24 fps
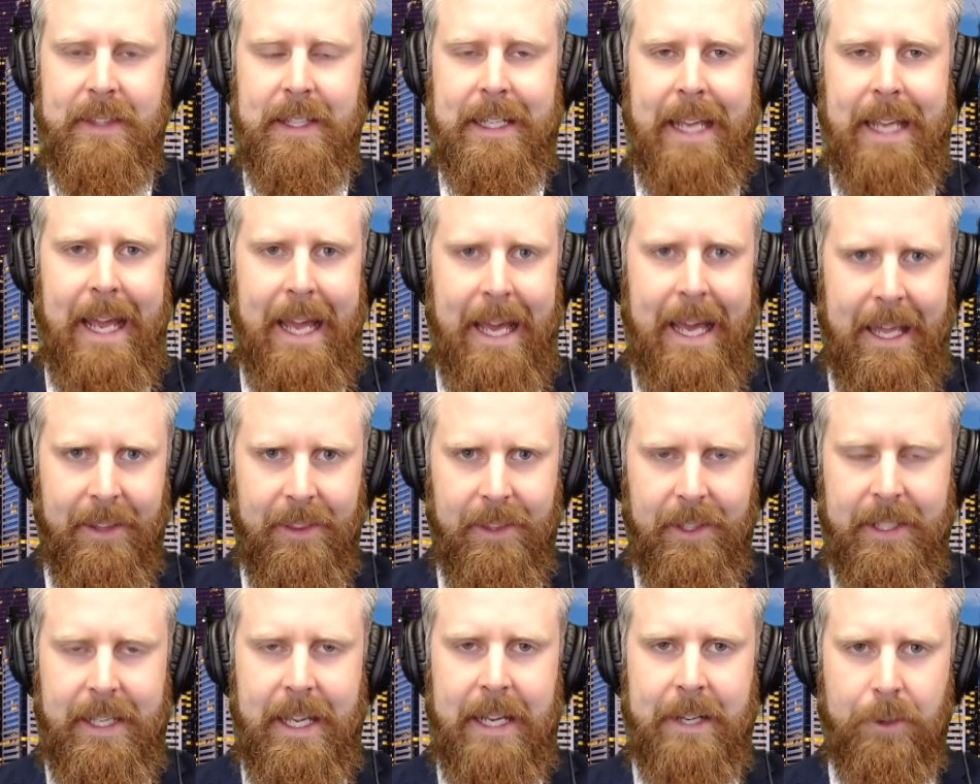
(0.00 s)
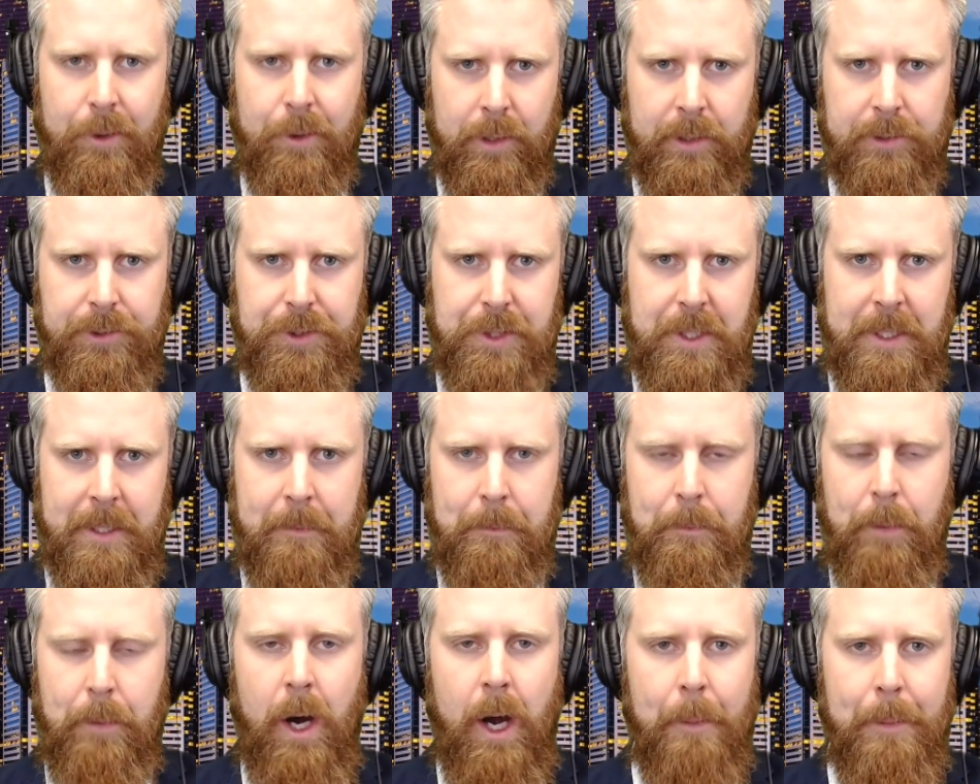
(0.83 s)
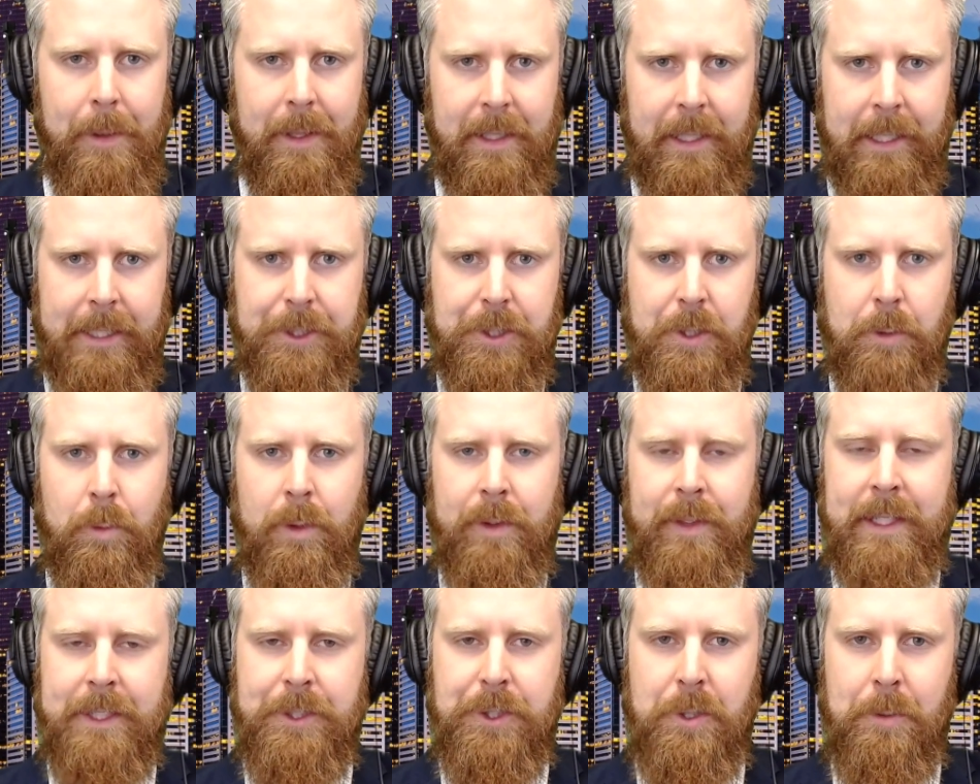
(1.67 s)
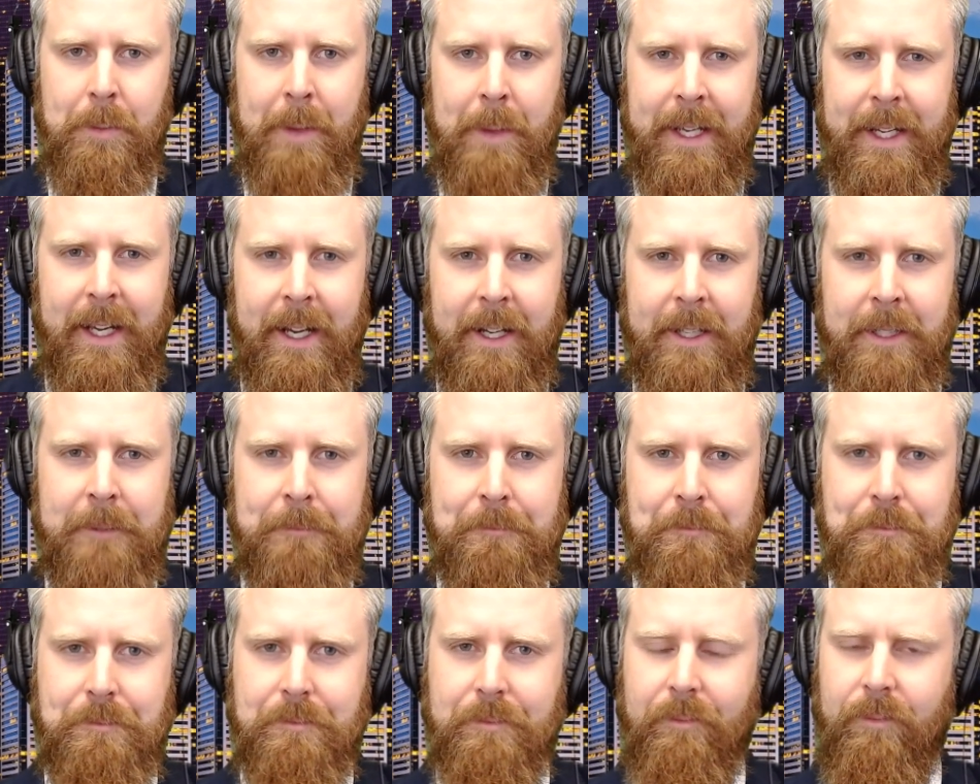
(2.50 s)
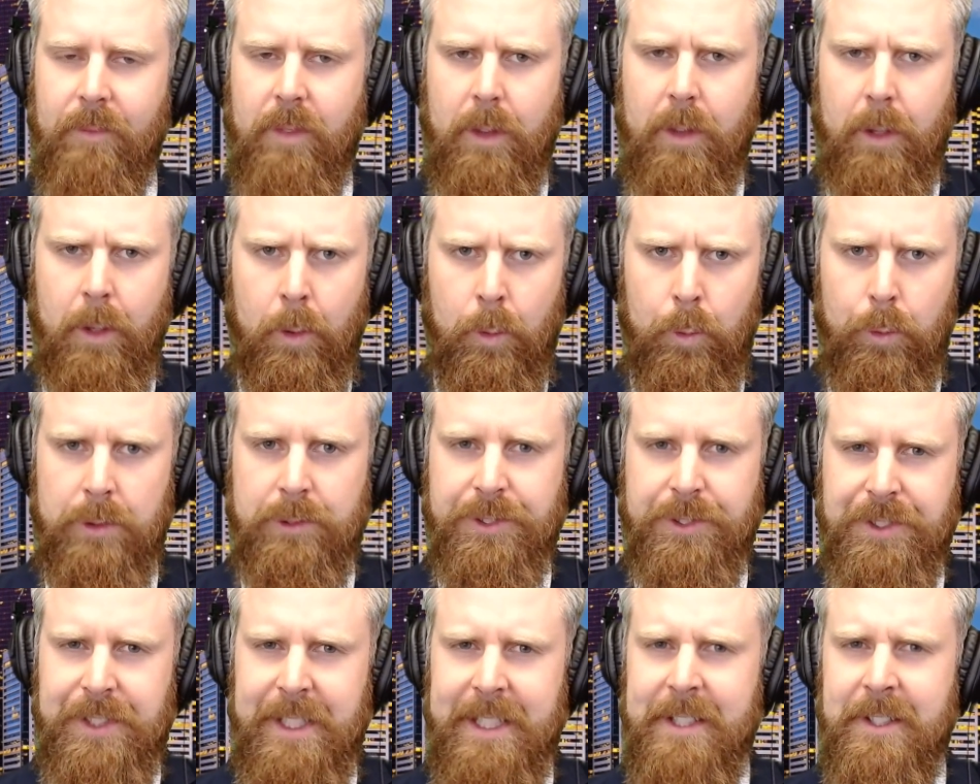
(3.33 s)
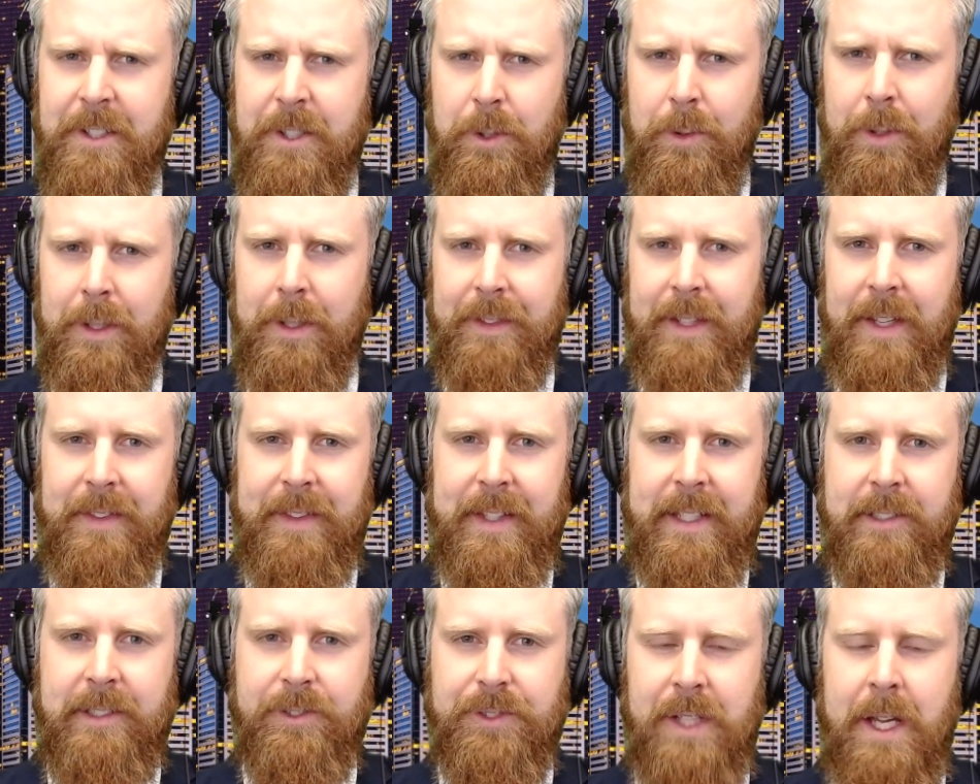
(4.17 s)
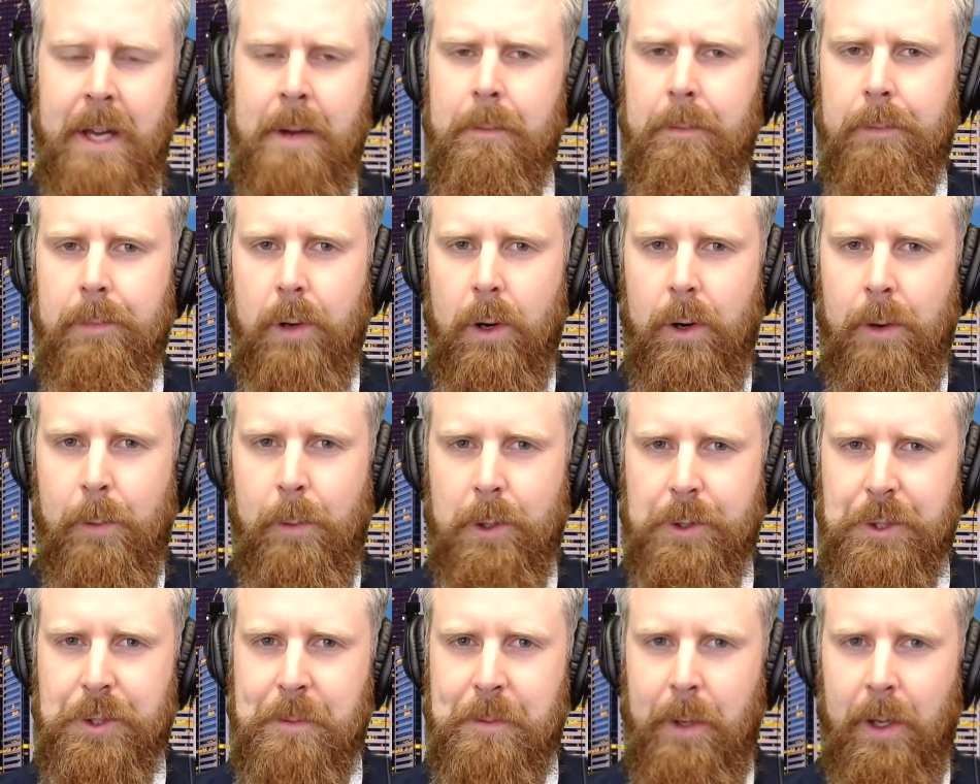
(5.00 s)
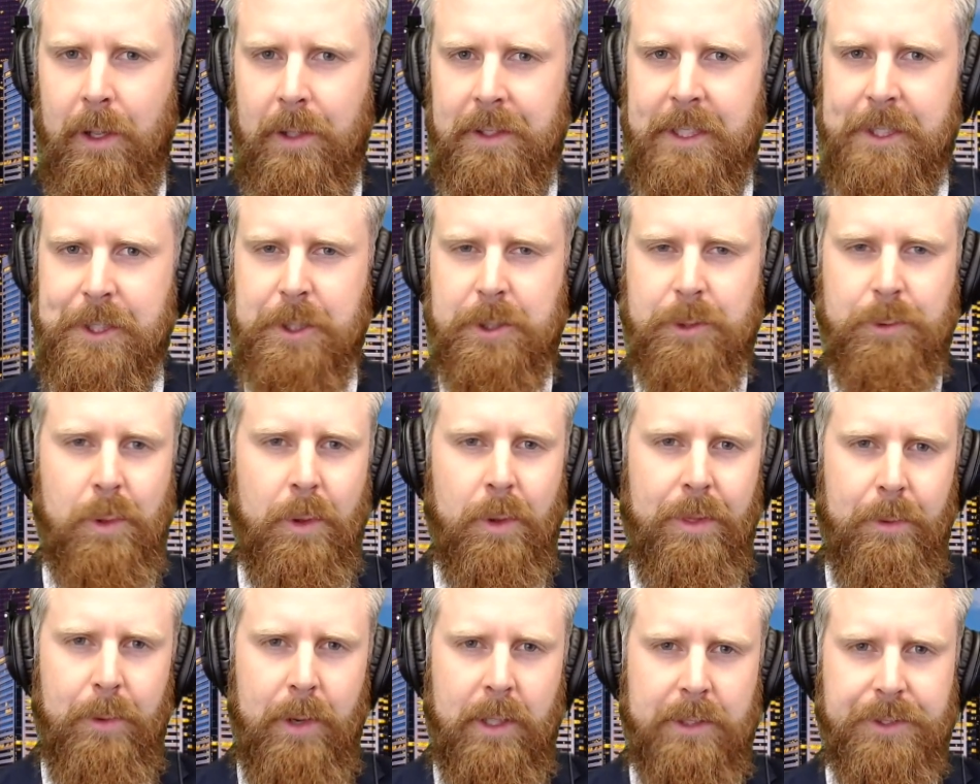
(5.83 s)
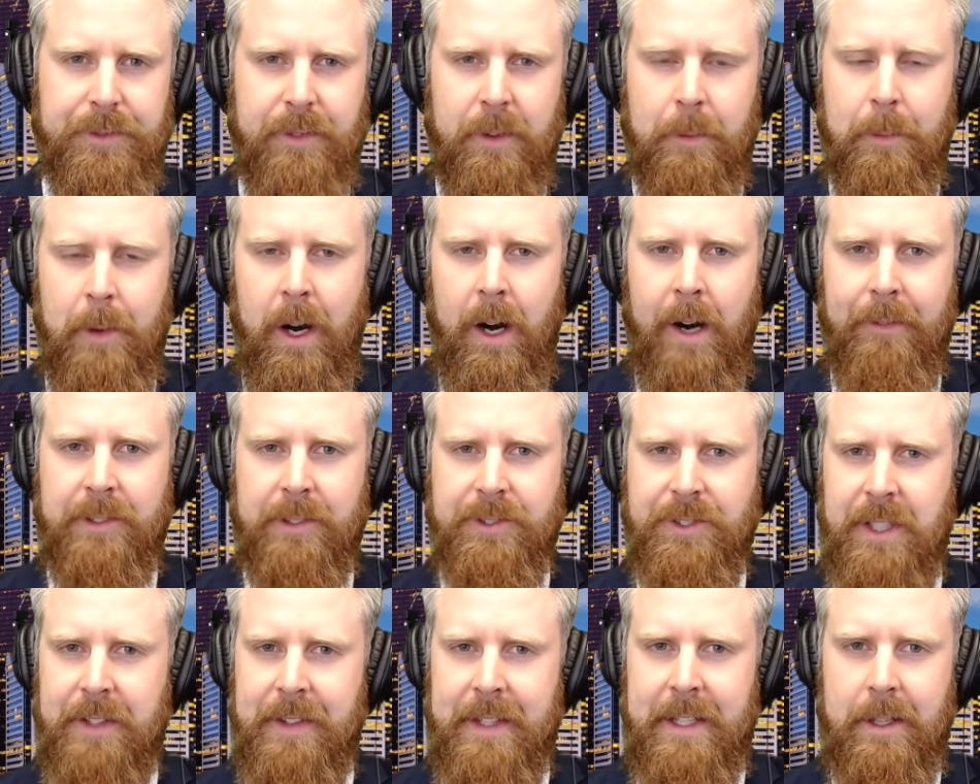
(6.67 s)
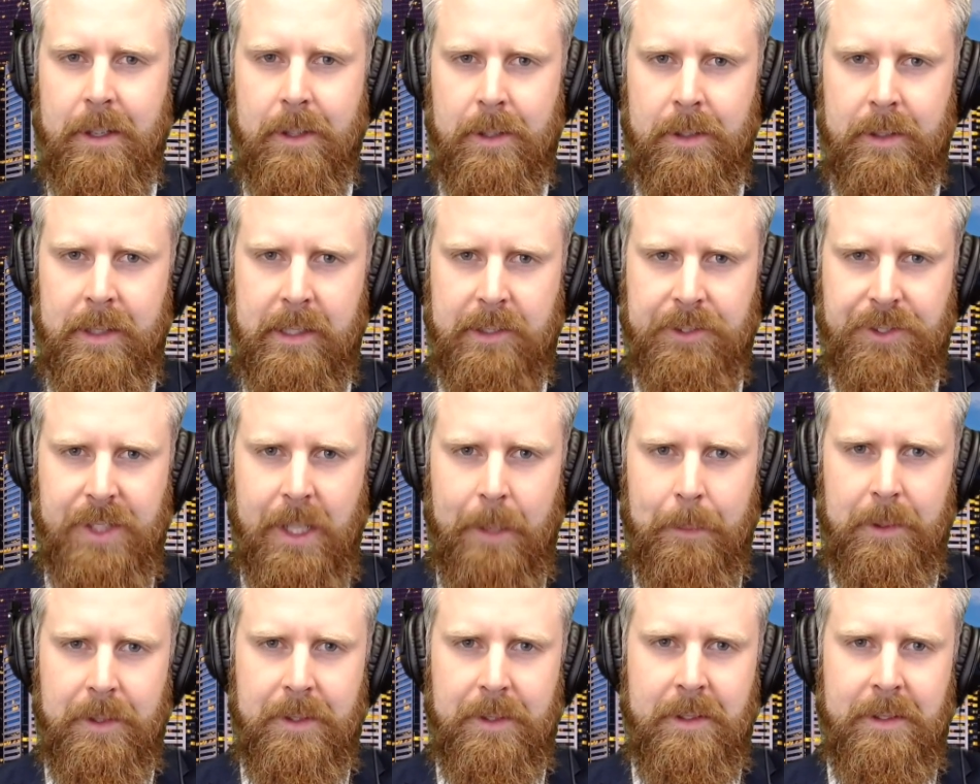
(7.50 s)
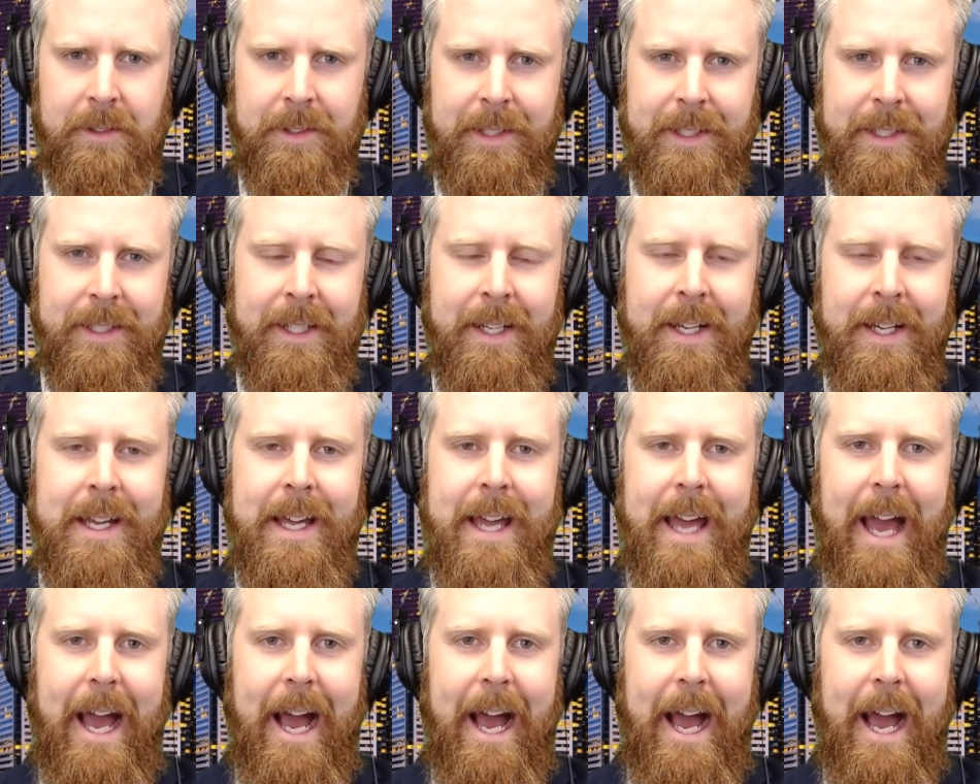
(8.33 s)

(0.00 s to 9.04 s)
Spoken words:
that the Catholic and Christian population within Jamaica would see to it that these pro-abortion politicians were thrust from office at the earliest opportunity.